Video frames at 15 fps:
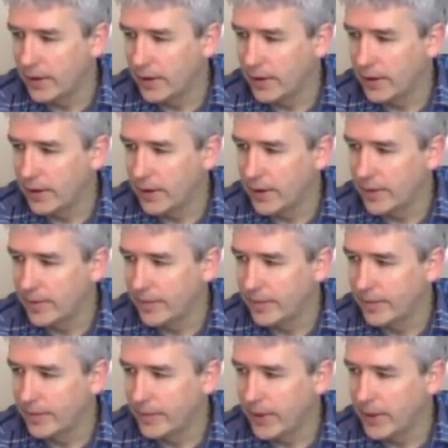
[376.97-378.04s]

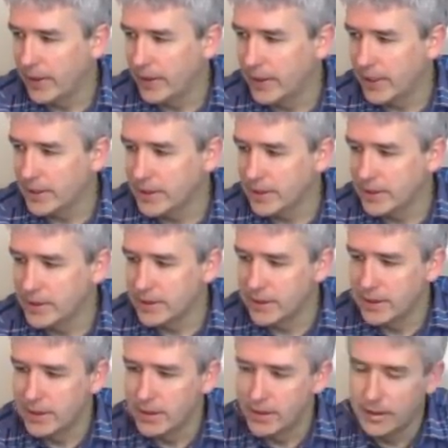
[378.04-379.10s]
And in Tesla's
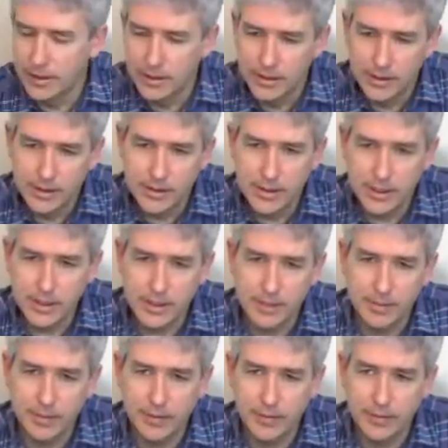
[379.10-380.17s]
system
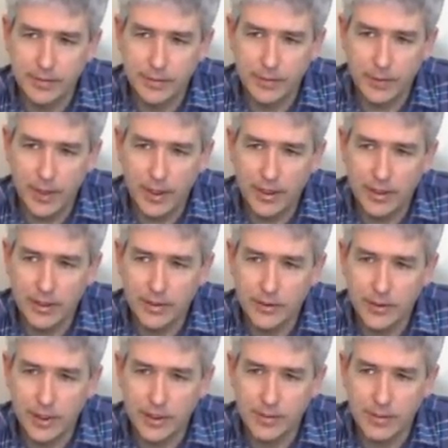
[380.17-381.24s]
of wireless
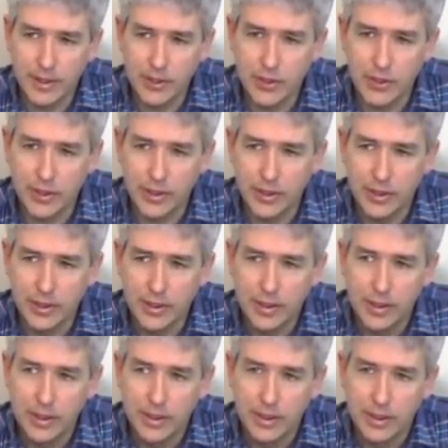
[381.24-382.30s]
transmission,
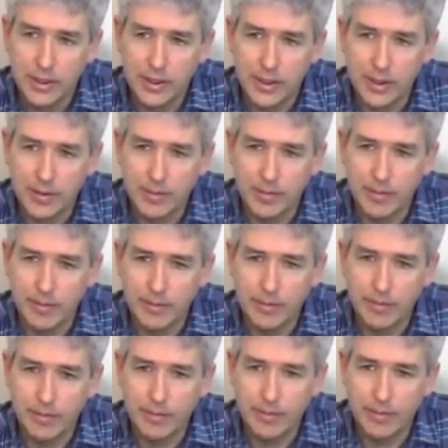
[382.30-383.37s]

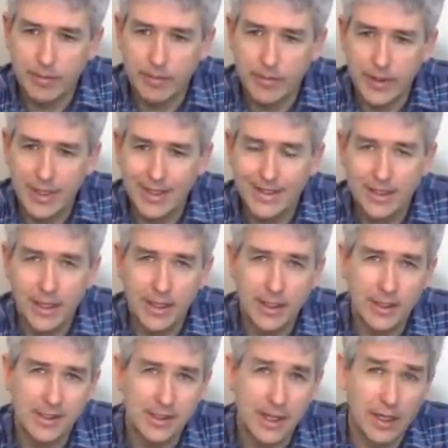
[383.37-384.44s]
the antenna
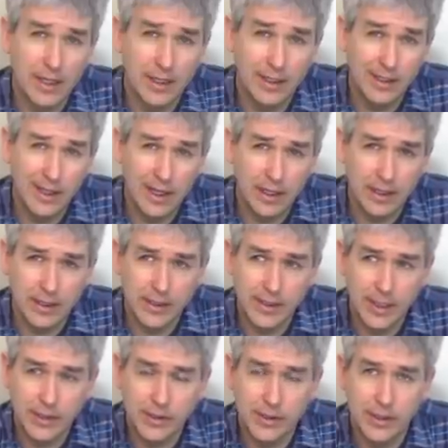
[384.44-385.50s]
is not an antenna, it's
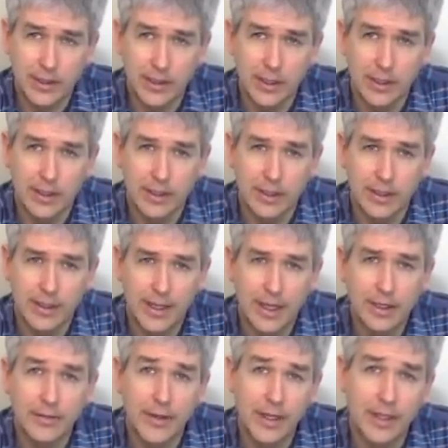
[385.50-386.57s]
actually an
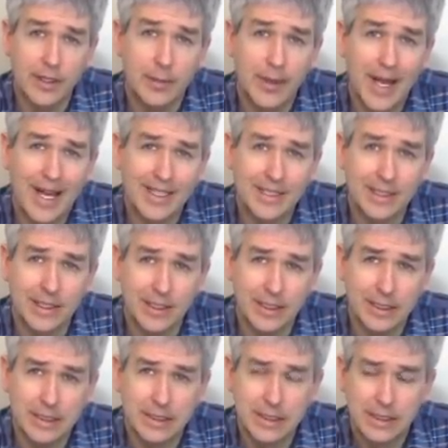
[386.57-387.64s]
elevated capacitance.